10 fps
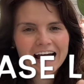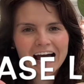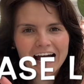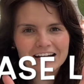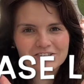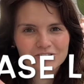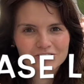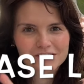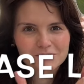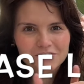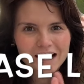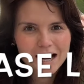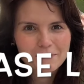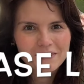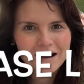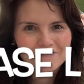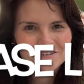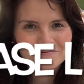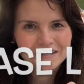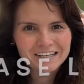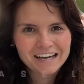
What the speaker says: and you could subscribe, that would be